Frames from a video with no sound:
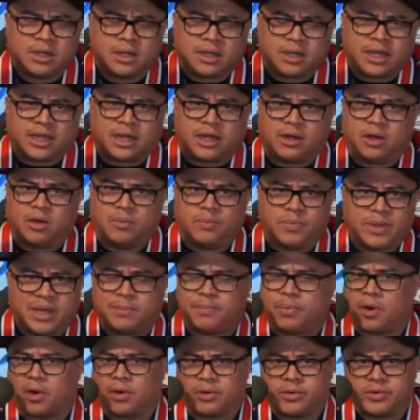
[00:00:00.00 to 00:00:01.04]
like, you know,
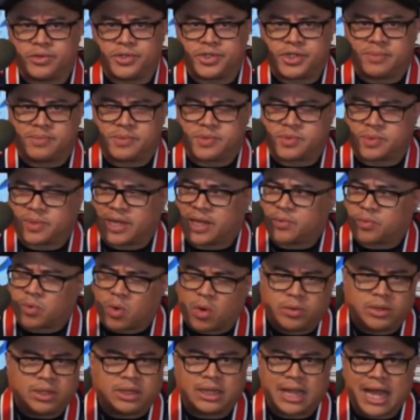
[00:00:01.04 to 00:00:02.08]
big partnerships with like
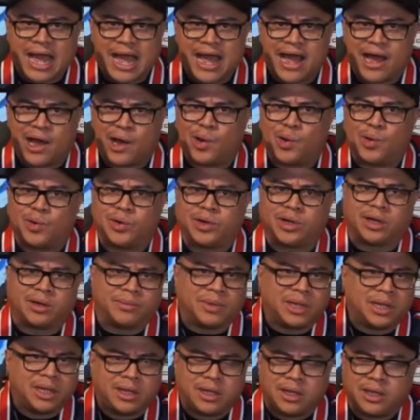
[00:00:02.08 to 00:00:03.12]
Rolling
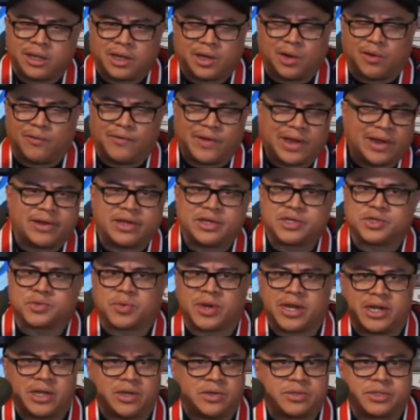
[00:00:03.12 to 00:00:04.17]
Loud, you know, various
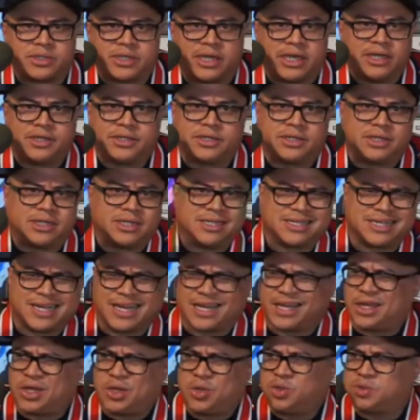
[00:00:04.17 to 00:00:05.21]
radio stations,
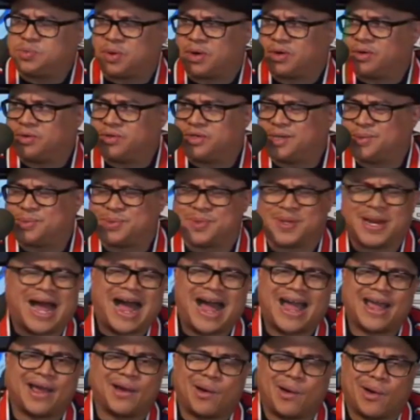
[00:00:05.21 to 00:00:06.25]
like huge partnerships with
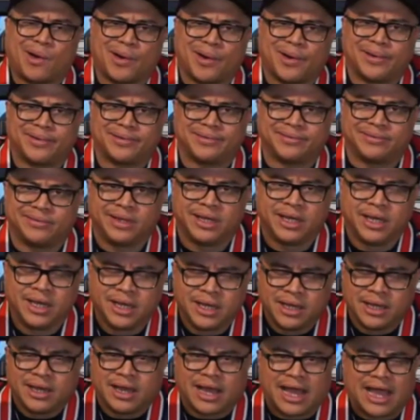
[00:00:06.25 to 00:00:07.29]
iHeart, and
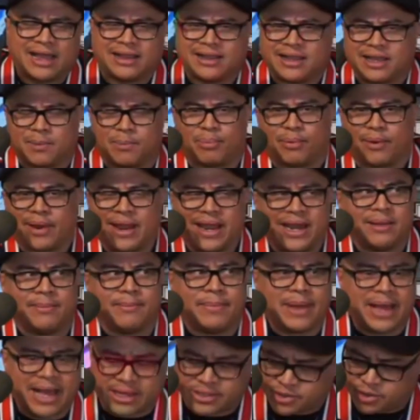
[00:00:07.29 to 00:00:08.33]
I had like a brand
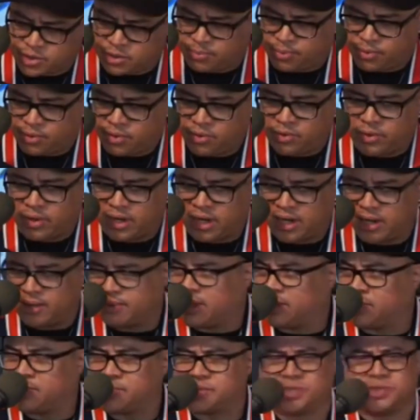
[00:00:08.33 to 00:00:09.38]
ambassador program
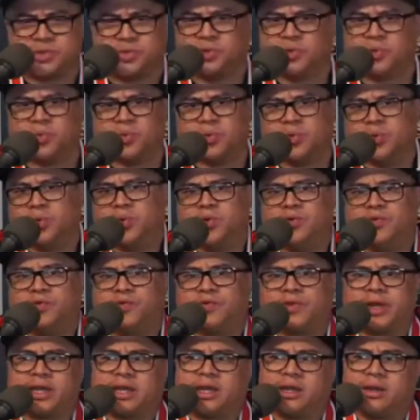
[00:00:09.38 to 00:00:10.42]
that was through the
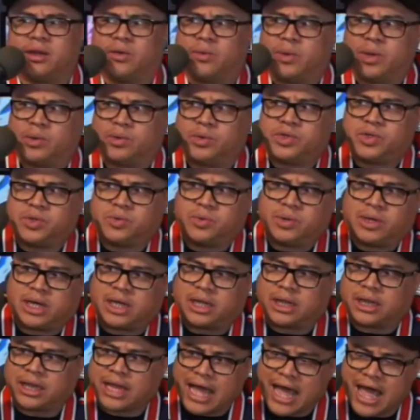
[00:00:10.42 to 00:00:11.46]
roof. Like, you know, we were doing
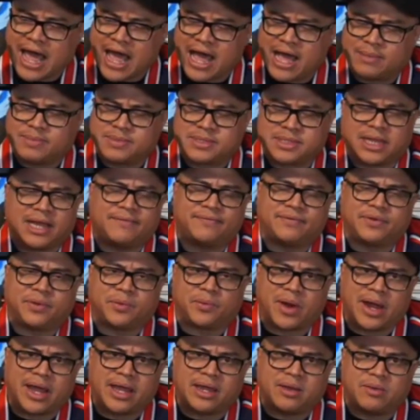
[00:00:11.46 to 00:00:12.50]
collabs left
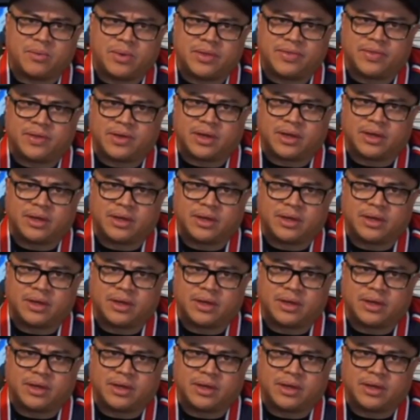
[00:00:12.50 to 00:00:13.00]
and right with,